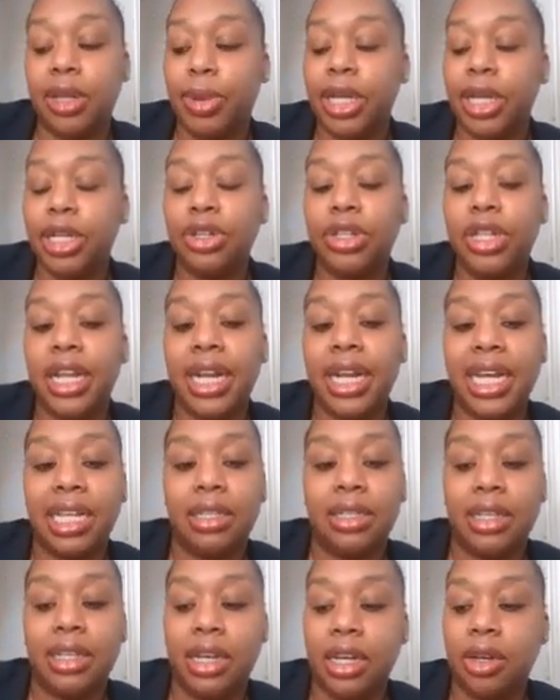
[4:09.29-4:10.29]
Make sure that it
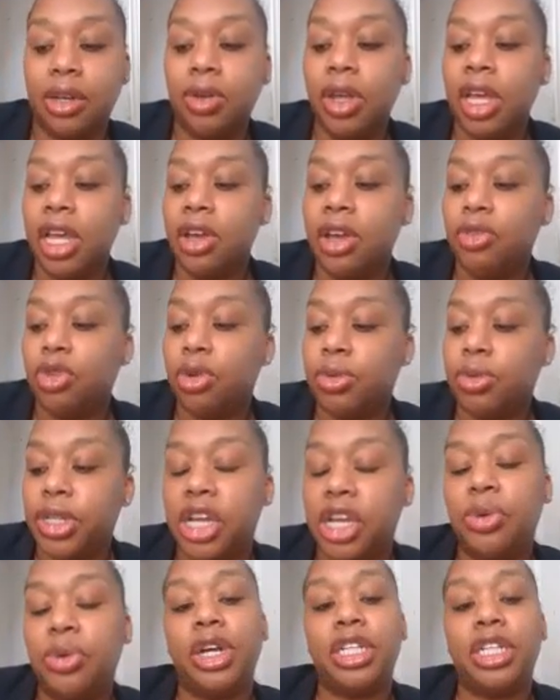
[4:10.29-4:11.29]
gets done from
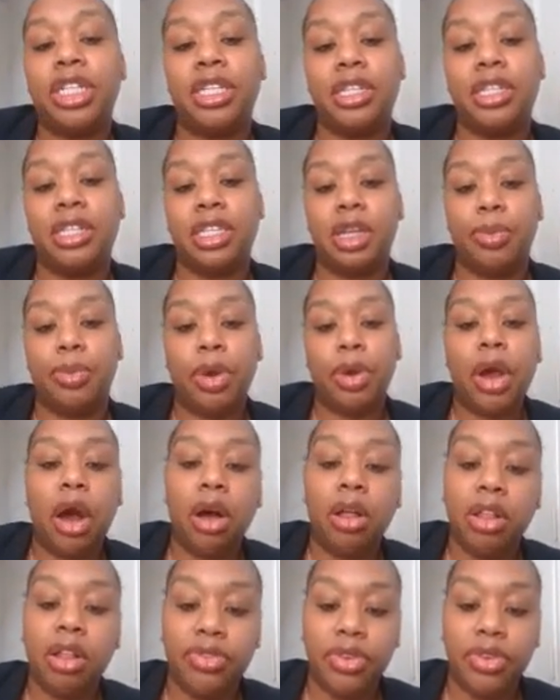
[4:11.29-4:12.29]
January to December.
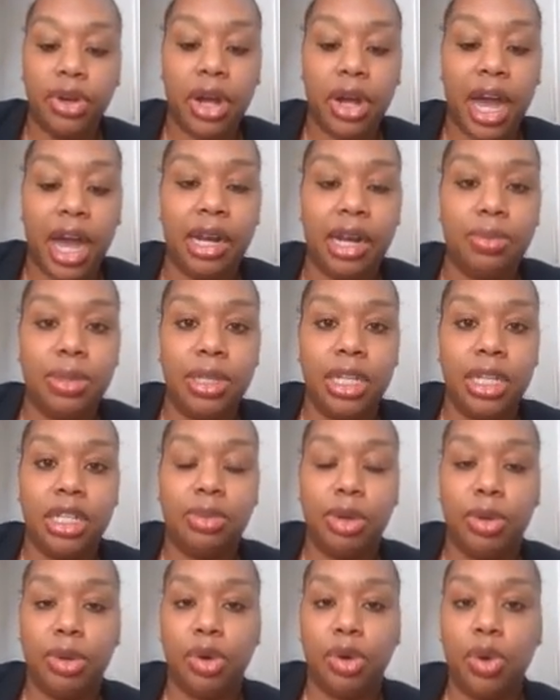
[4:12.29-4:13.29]
All of your items need
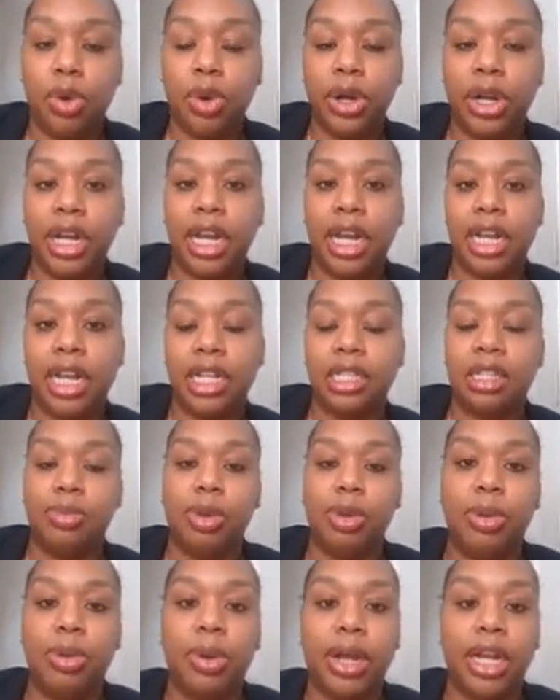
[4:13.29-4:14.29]
to be recorded and need to
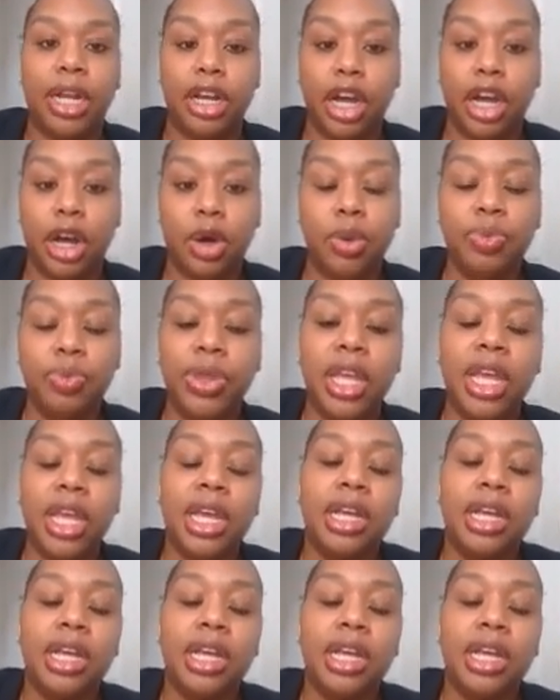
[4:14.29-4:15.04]
be ready to go.